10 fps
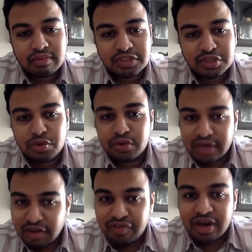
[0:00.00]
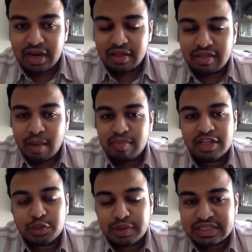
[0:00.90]
So definitely some
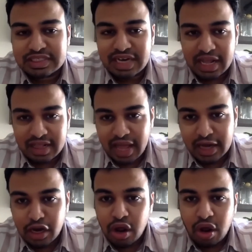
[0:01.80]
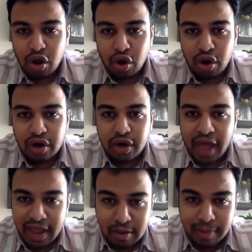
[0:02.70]
situations like that, or
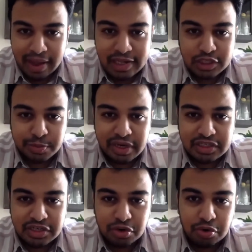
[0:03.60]
anger management.